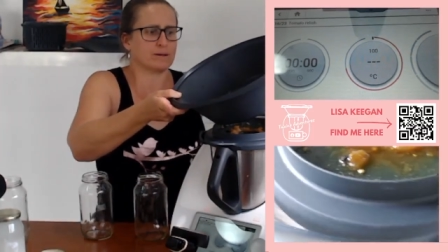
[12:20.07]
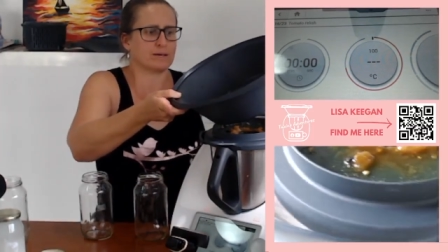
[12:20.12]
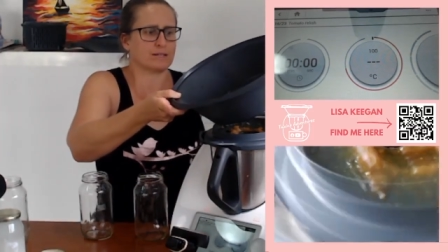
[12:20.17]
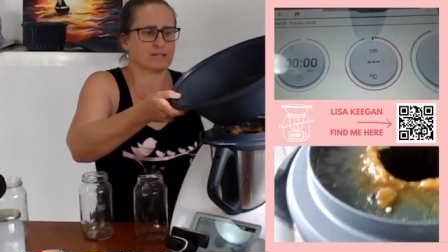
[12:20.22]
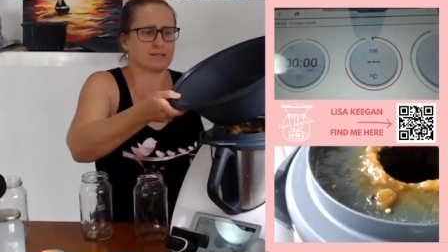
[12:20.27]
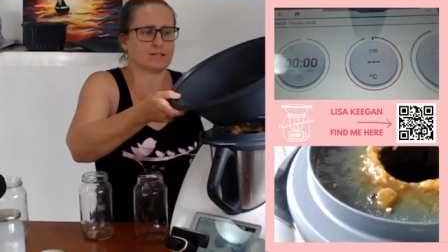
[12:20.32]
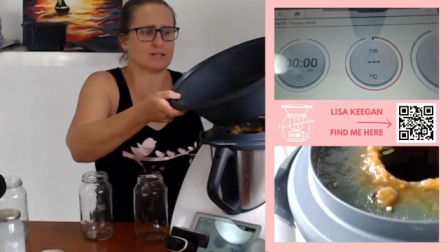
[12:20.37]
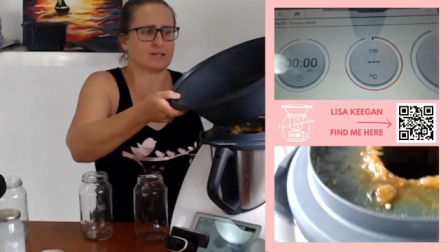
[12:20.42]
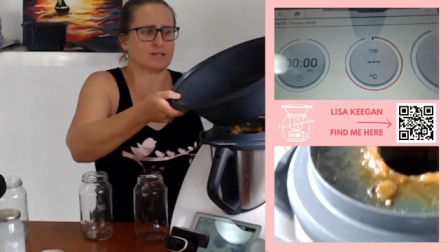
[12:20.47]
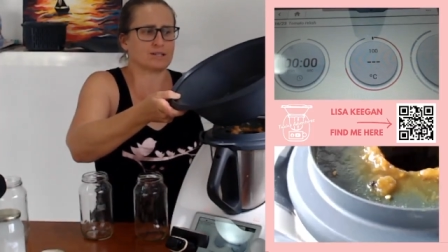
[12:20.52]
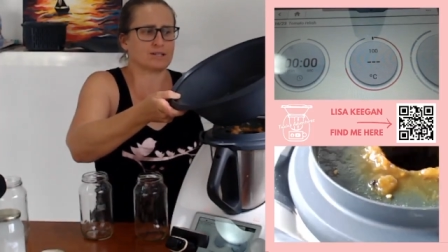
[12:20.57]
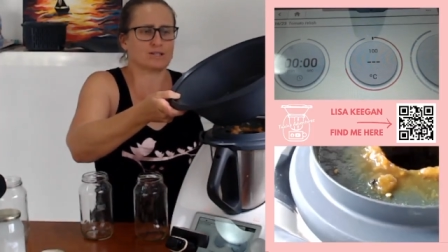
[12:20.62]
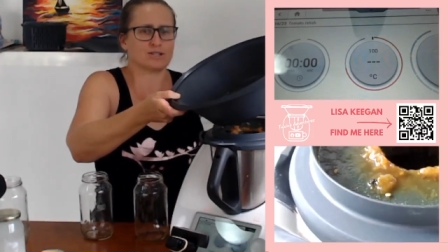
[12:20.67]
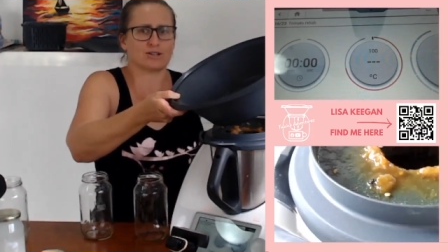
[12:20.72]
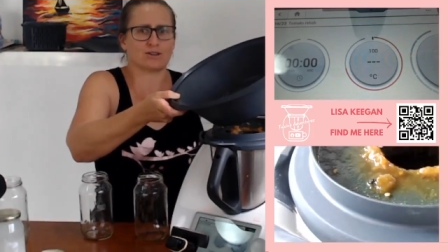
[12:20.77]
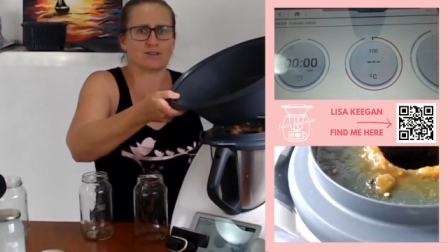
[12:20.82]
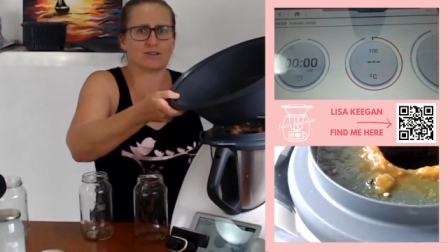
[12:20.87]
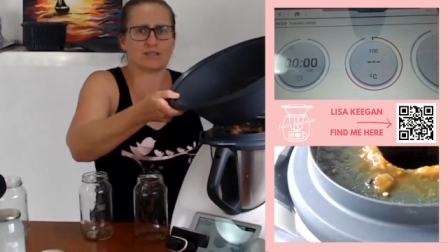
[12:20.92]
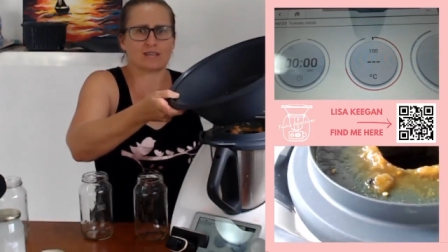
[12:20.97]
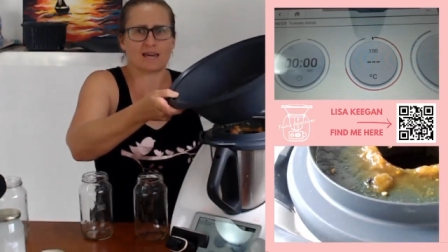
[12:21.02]
as I show
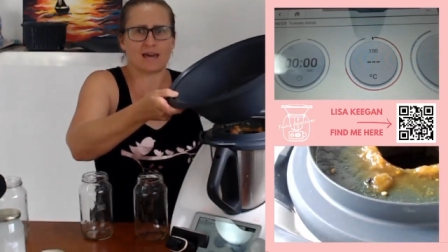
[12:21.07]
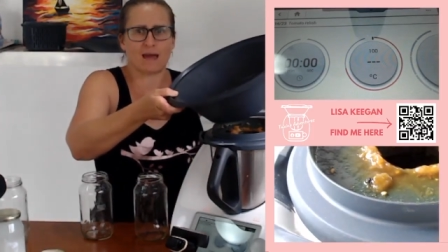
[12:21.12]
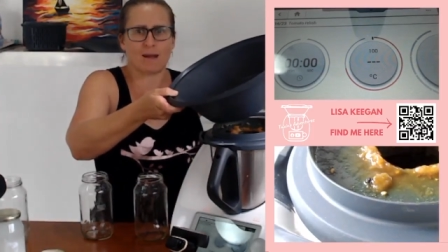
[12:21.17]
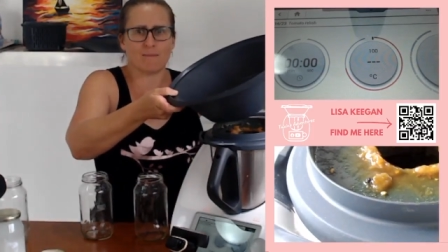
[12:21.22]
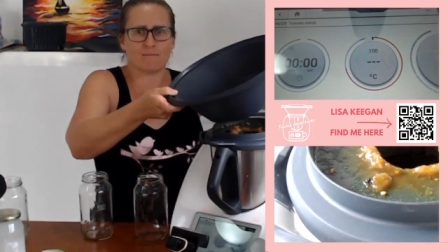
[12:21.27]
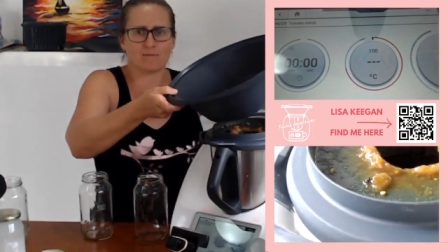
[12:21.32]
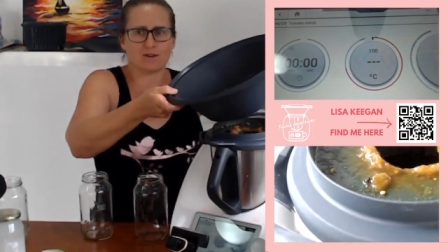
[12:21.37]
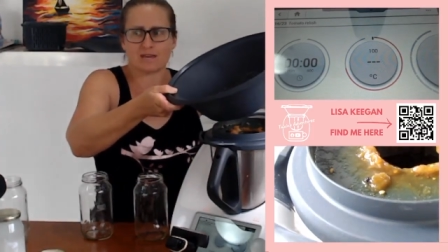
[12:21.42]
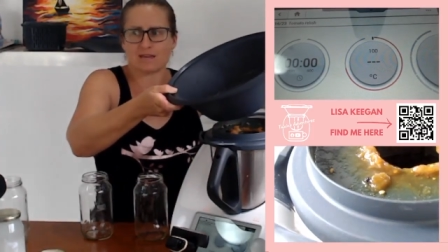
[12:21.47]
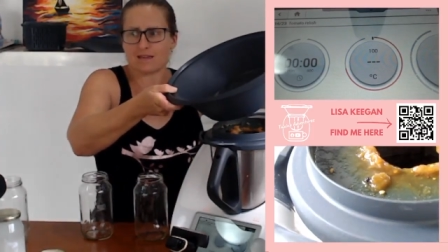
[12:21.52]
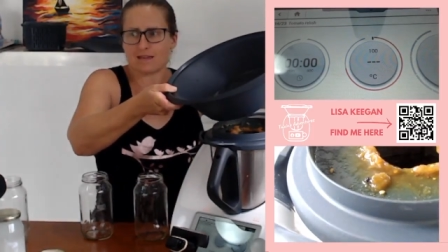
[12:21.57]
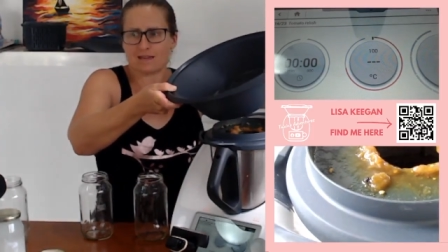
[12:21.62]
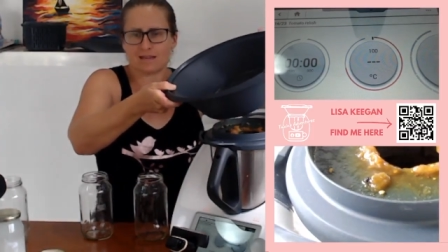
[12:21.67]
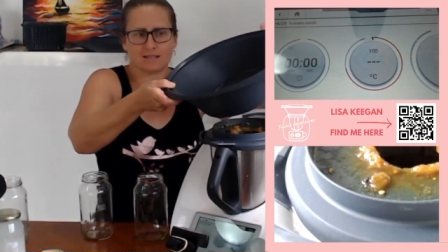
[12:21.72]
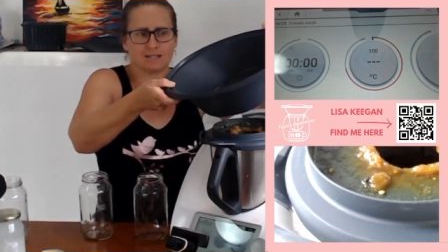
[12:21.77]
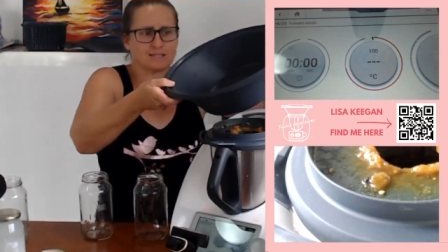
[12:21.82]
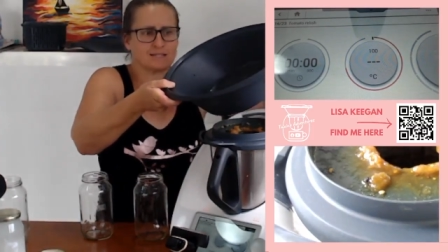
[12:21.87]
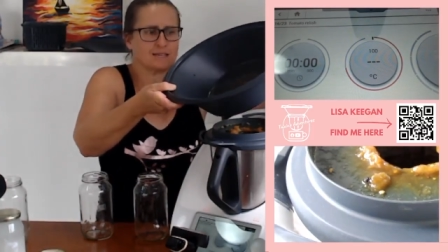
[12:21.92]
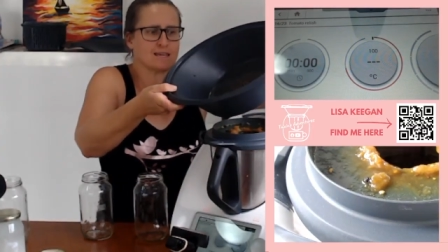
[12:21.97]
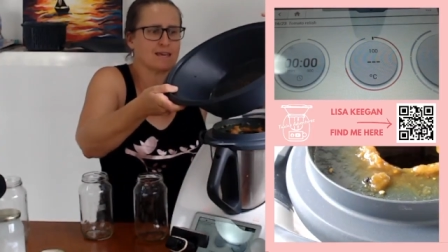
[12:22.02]
you the camera here, you can
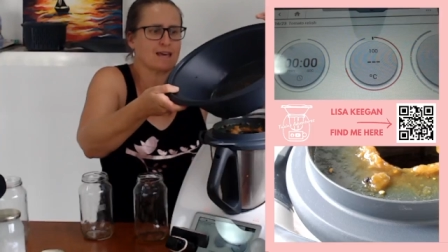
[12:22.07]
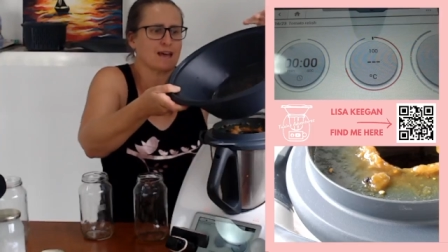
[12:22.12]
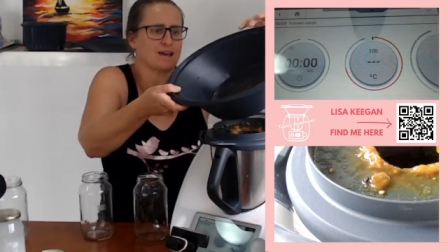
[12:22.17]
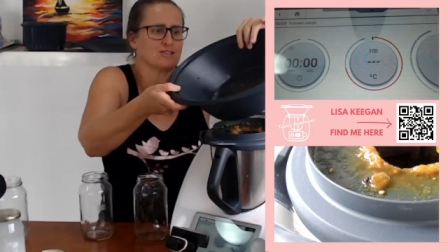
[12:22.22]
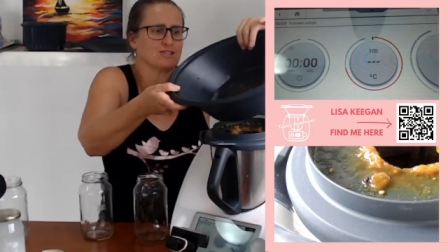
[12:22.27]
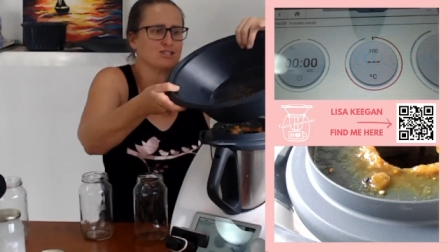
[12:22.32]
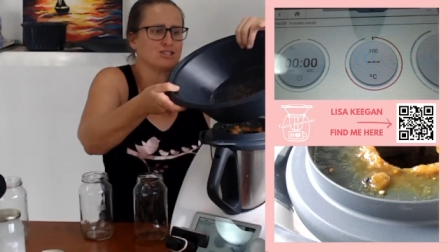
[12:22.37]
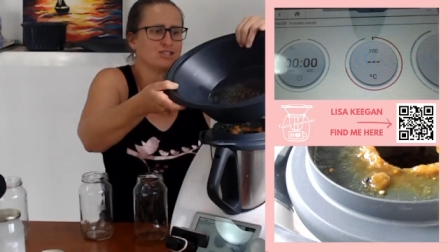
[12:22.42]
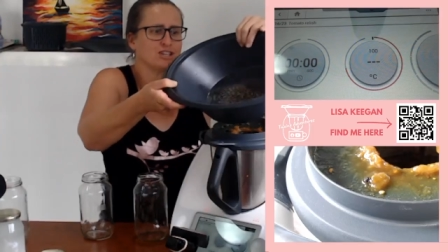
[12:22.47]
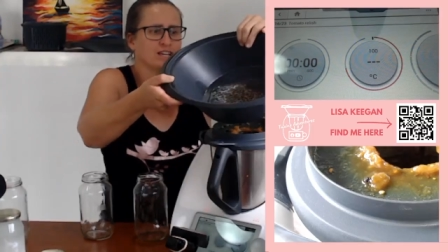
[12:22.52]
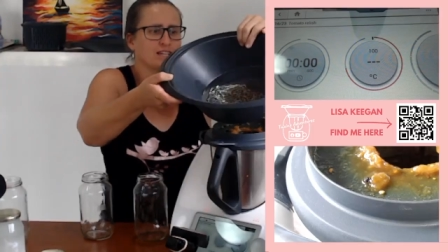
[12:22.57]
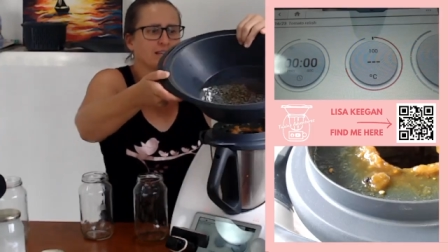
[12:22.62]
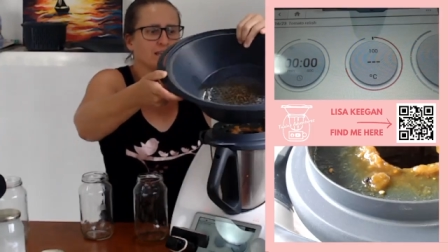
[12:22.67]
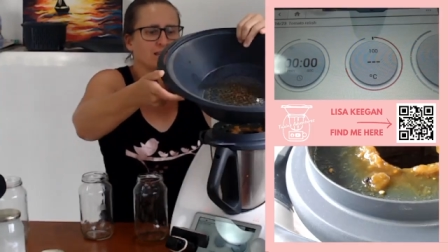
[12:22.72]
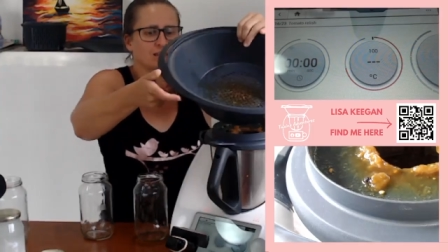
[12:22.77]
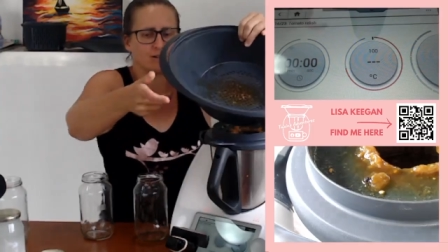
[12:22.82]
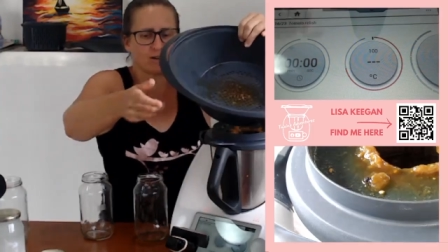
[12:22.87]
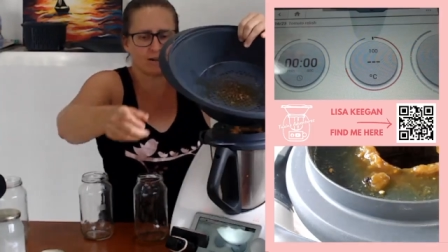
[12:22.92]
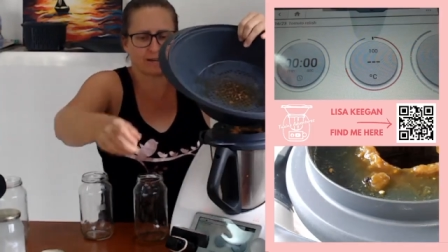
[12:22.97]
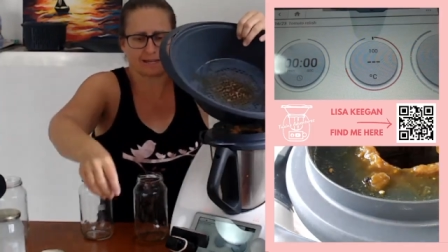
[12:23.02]
see how
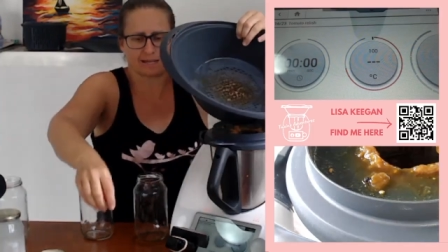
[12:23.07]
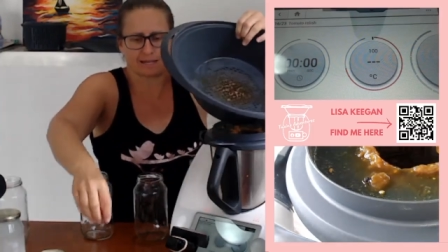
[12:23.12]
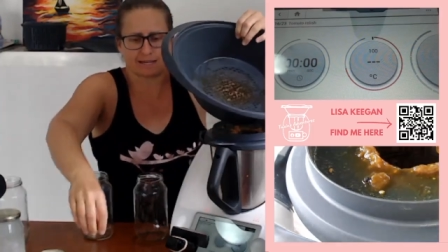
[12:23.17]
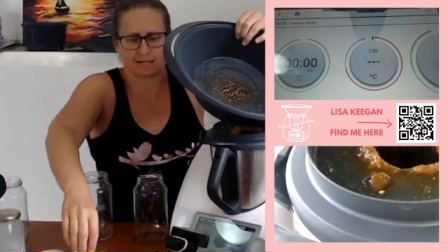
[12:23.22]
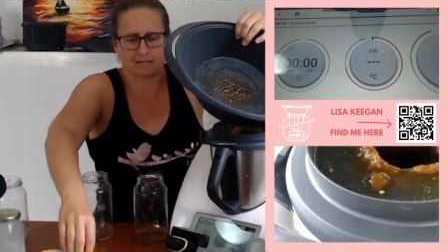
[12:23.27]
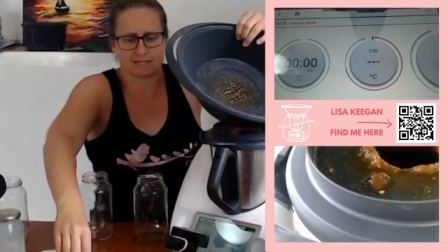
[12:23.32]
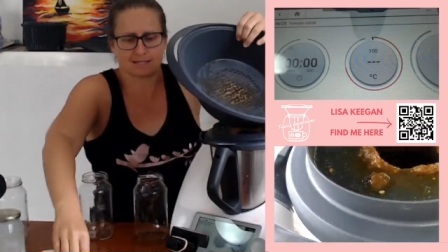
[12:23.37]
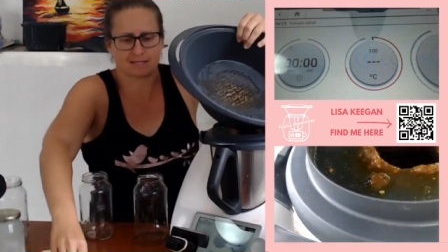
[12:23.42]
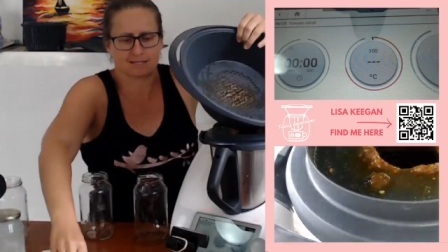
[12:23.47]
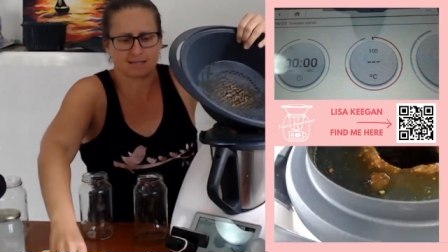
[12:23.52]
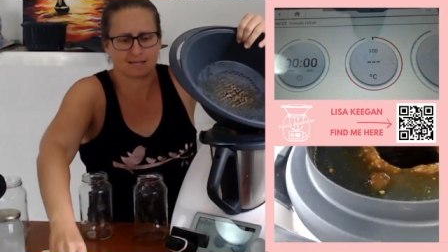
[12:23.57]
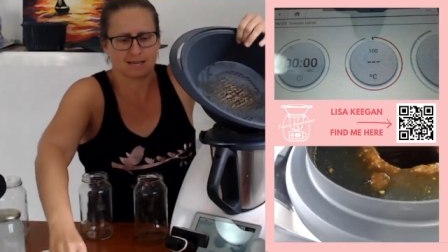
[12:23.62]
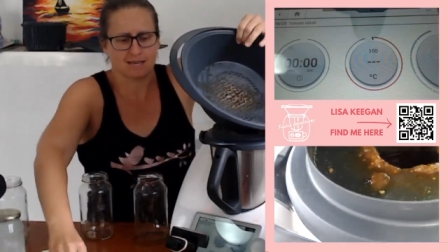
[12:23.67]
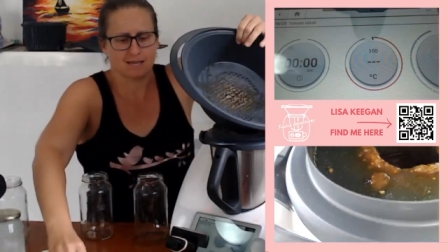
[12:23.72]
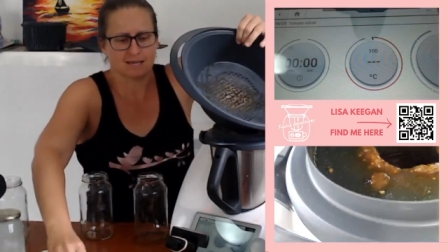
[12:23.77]
jelly-like it is.